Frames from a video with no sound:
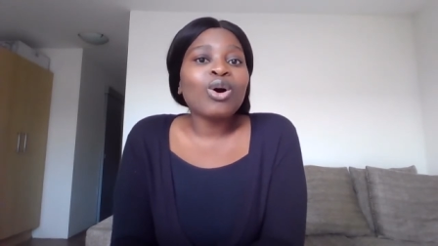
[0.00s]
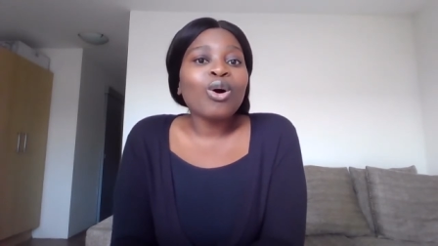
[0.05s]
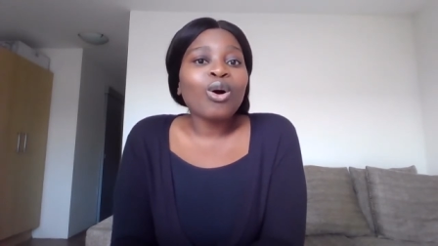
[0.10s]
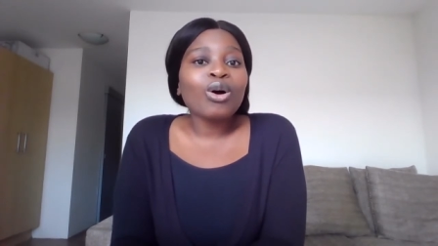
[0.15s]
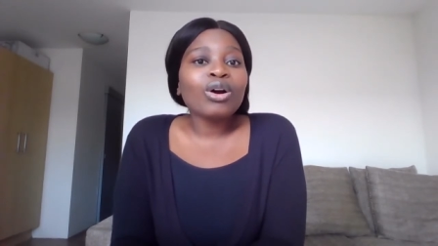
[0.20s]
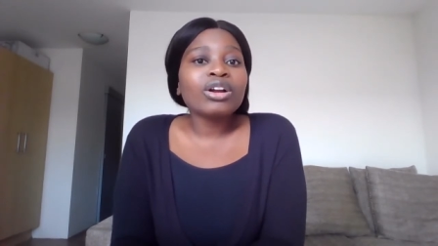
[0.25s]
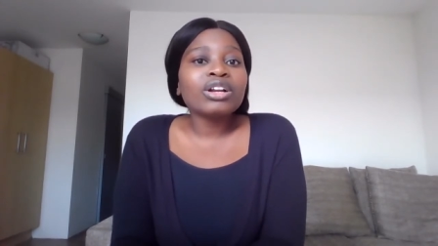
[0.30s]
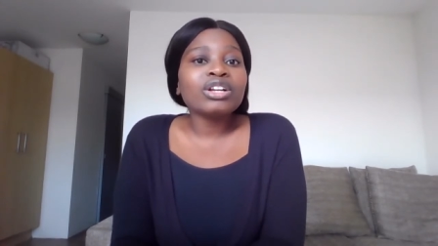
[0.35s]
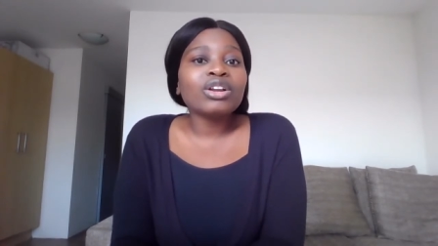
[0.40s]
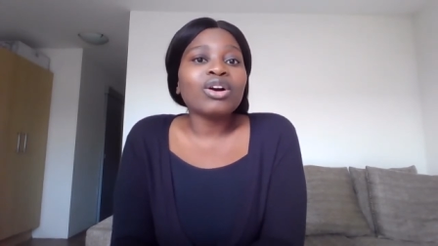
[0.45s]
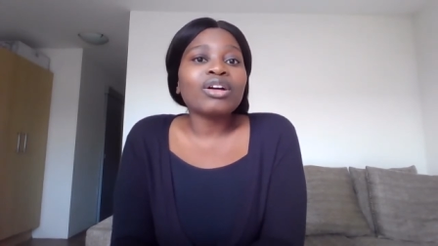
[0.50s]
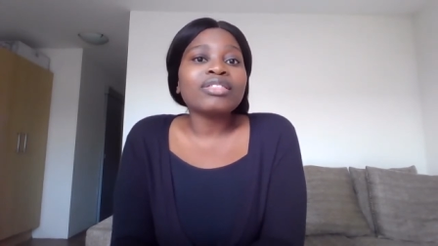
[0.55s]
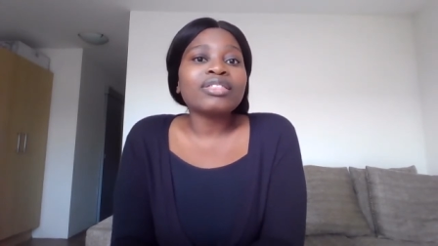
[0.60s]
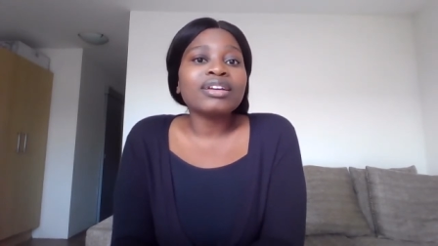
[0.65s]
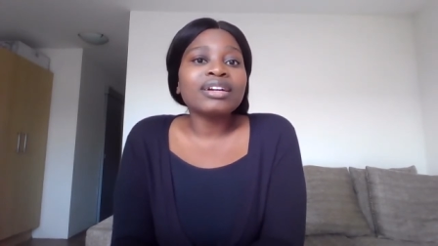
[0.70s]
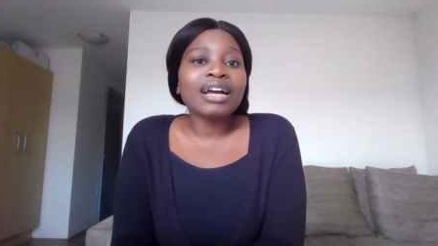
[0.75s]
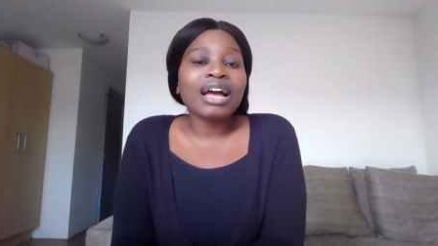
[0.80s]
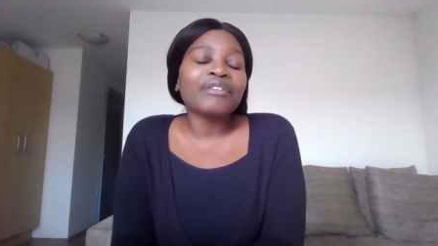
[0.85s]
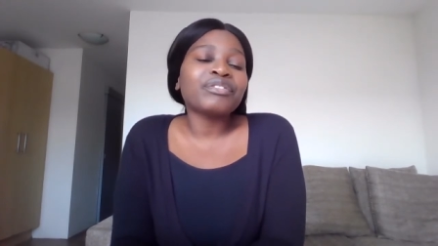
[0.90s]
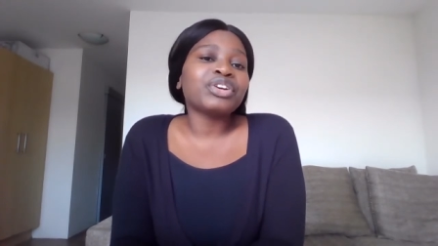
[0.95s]
or a cloth
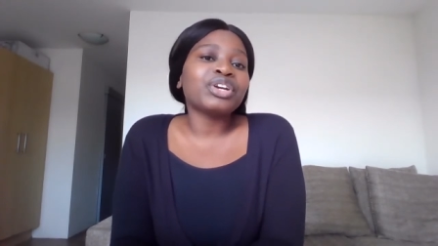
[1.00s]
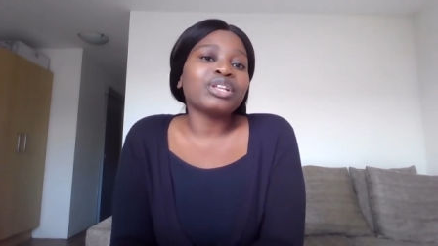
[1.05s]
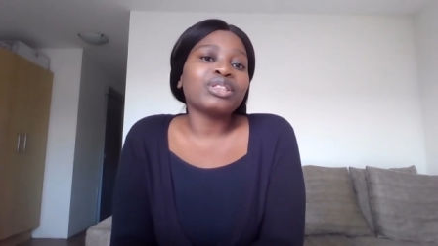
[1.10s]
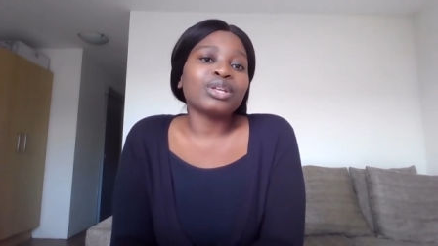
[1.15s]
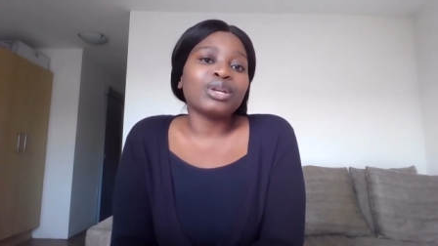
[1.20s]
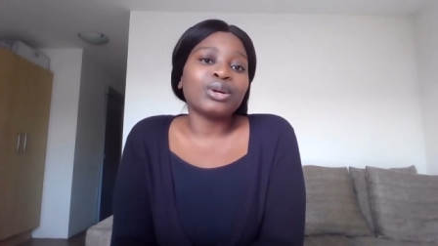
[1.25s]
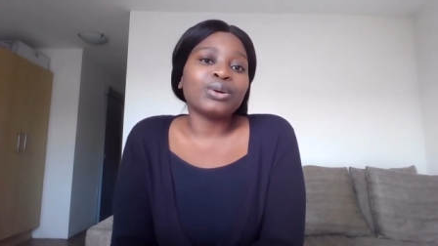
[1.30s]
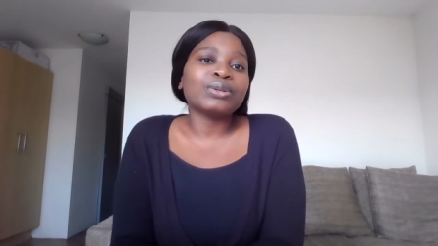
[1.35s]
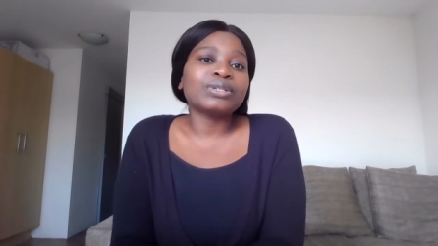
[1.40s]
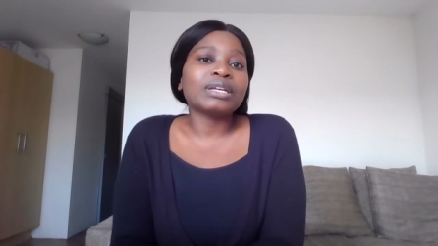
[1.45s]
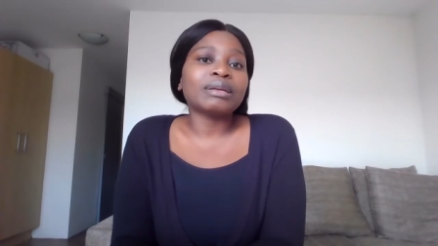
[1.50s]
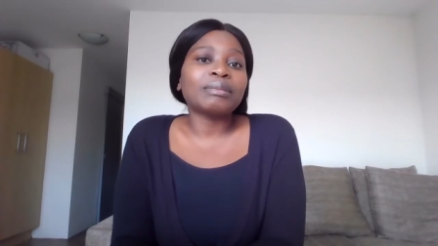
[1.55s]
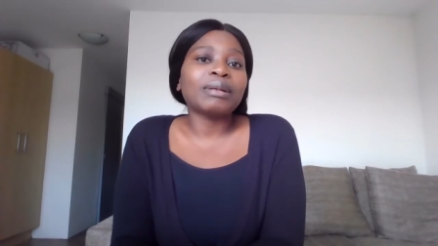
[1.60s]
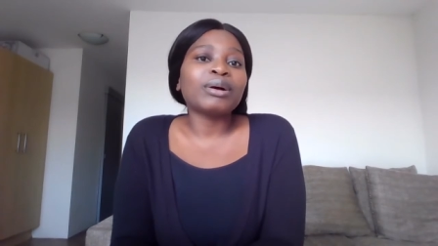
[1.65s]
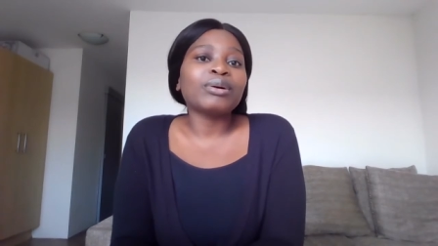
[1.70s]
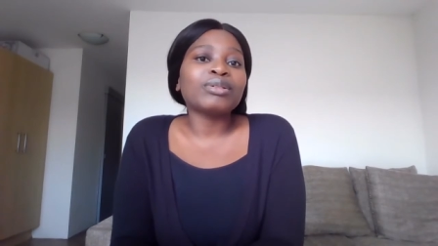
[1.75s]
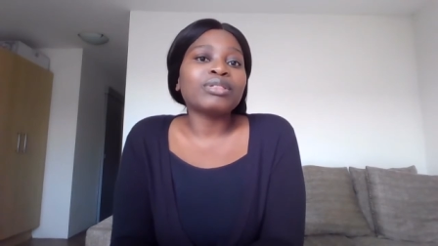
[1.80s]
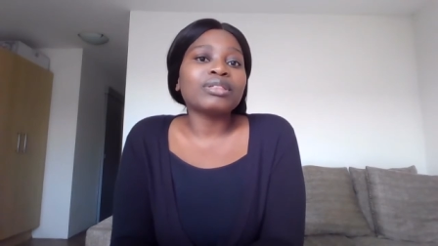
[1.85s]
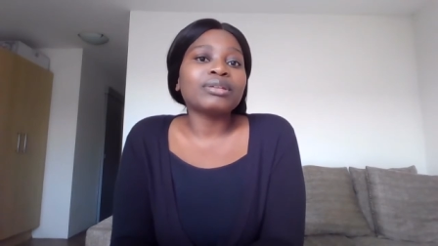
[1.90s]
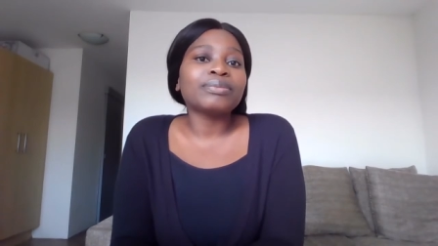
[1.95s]
covering the nose and
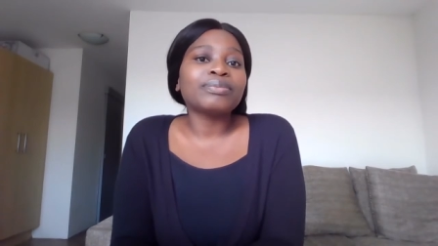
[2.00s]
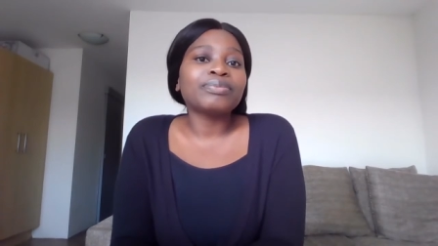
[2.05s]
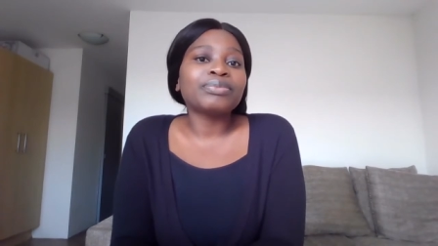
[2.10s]
mouth.